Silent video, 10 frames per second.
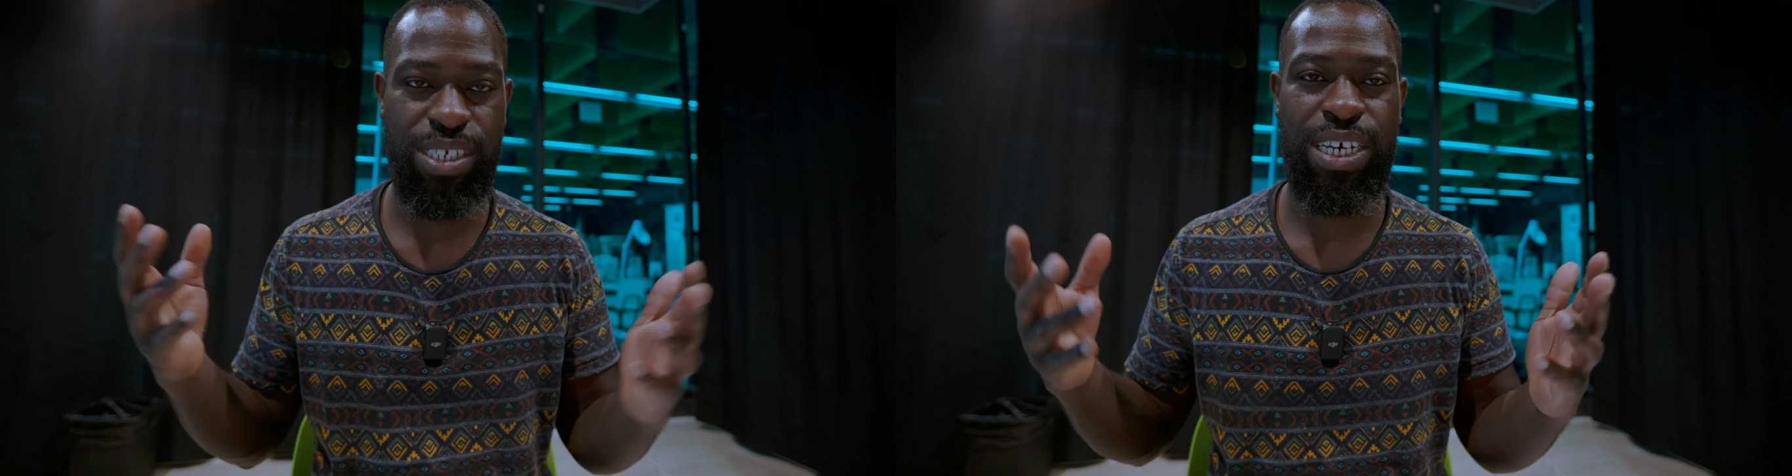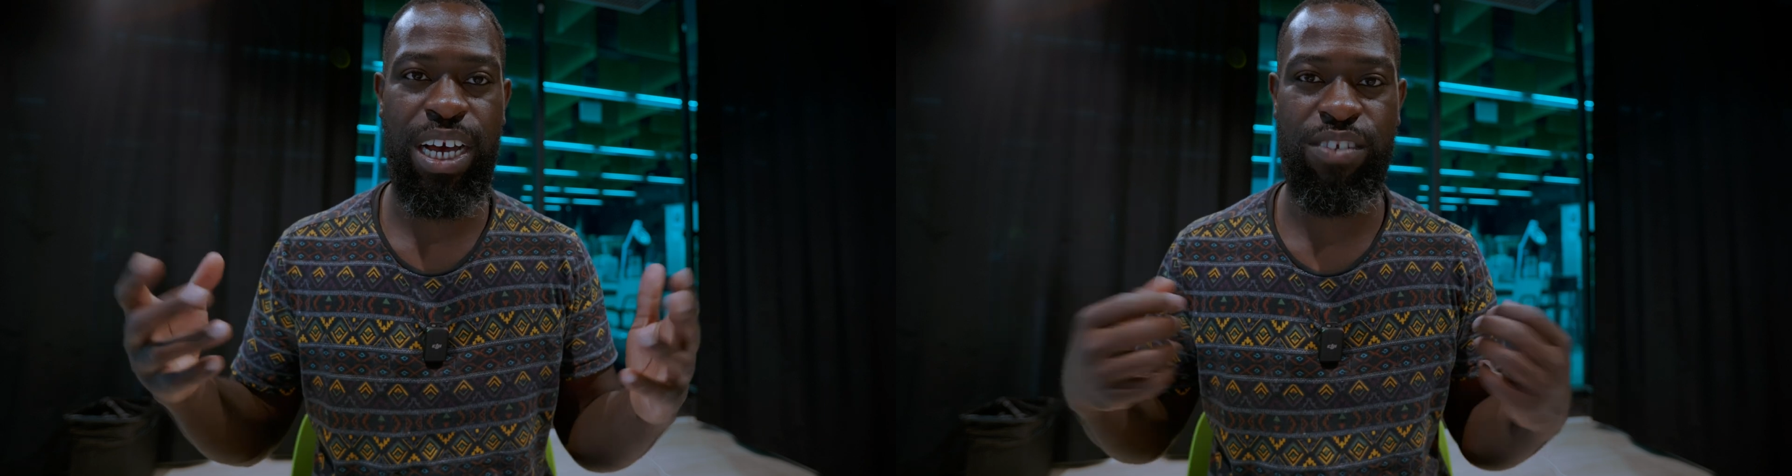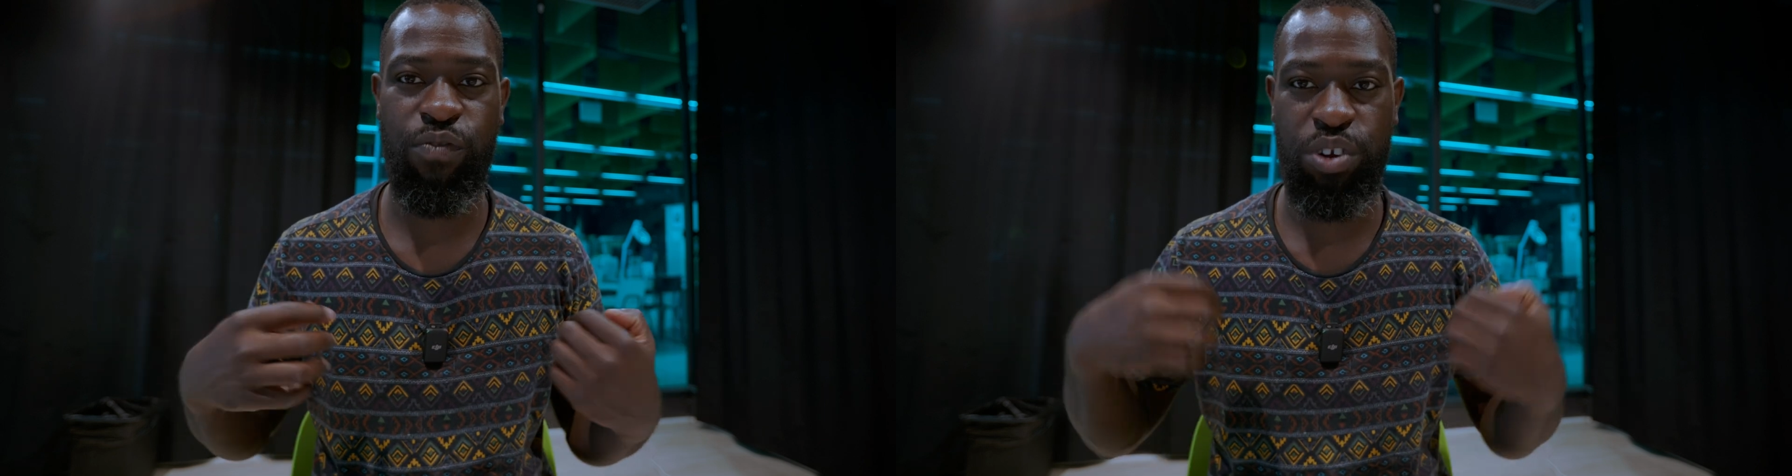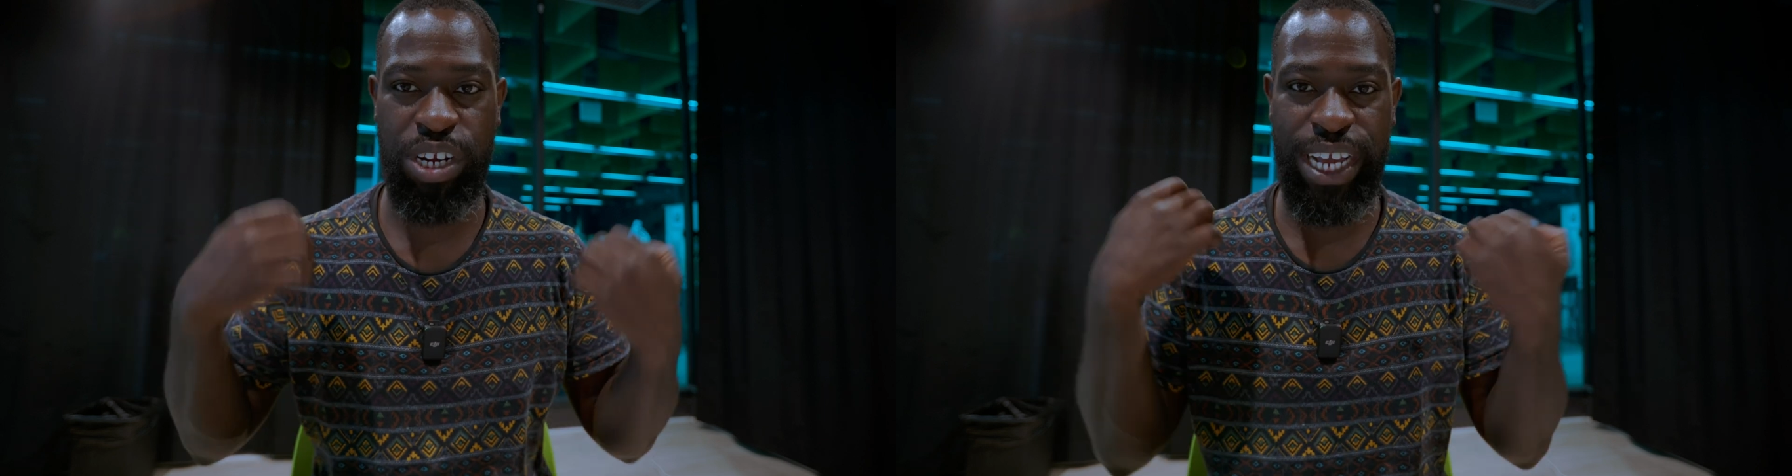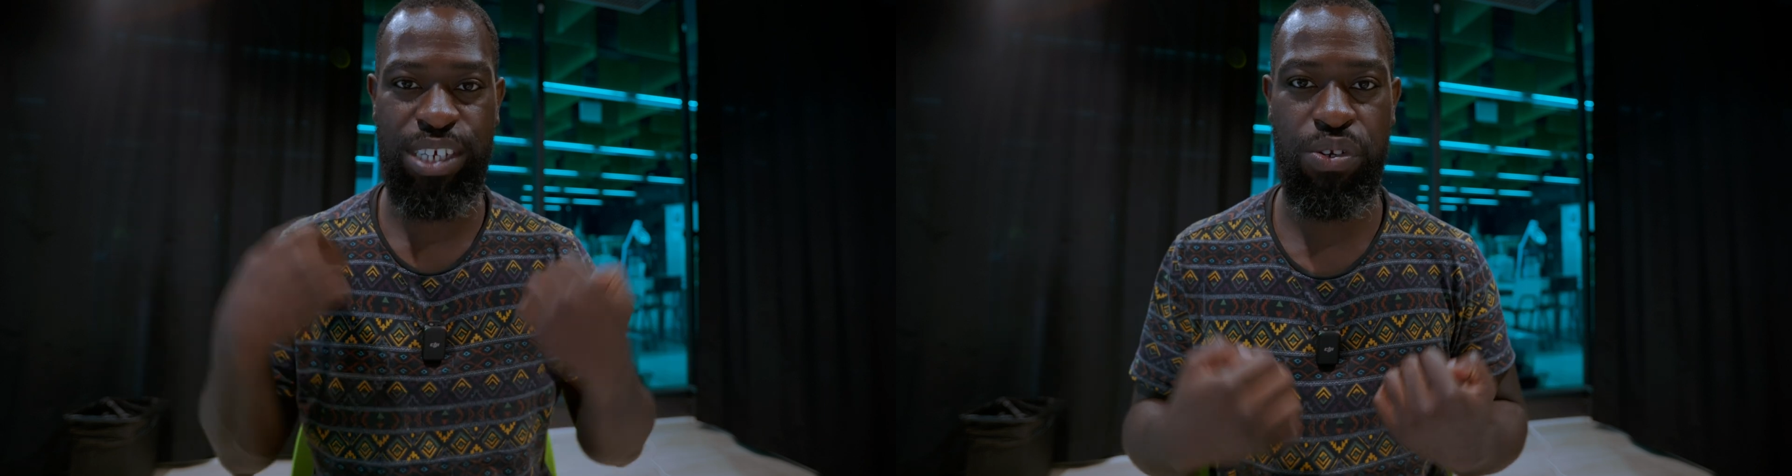sides for the
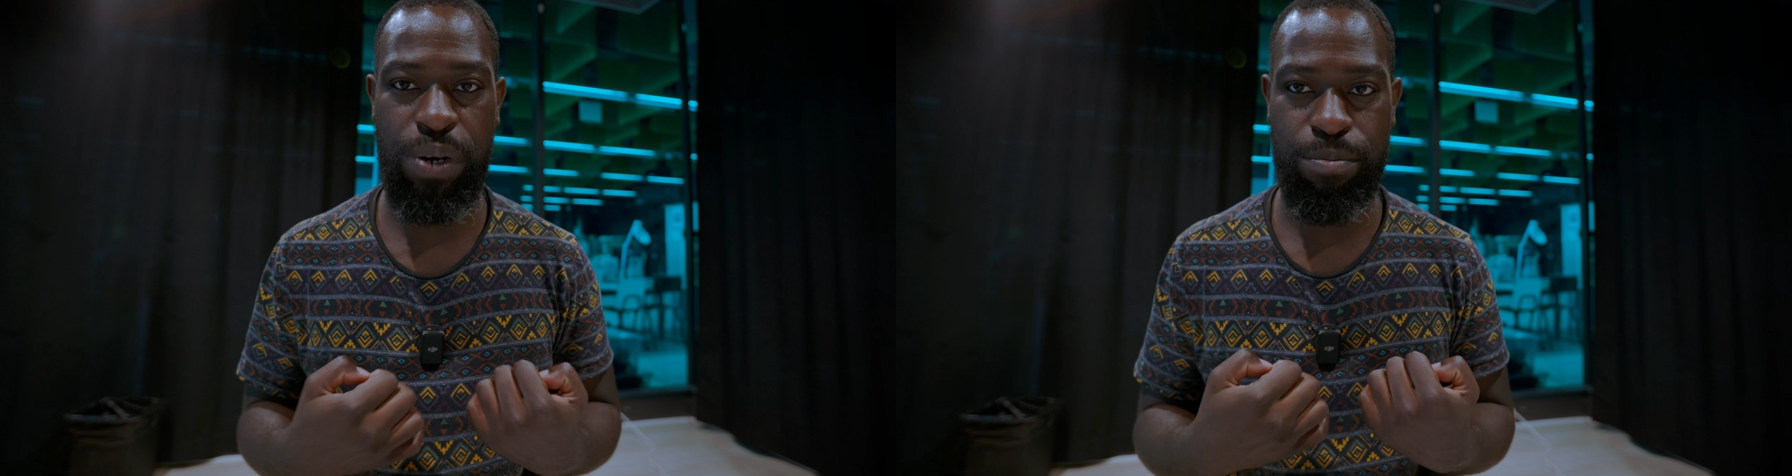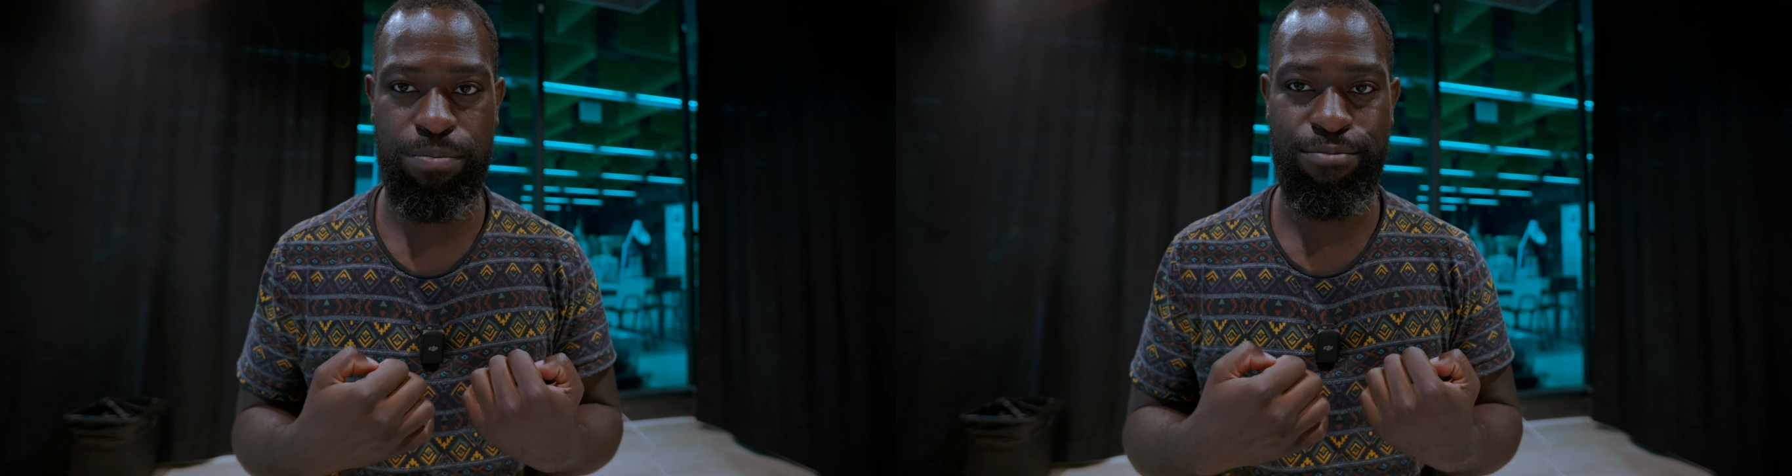neck strap.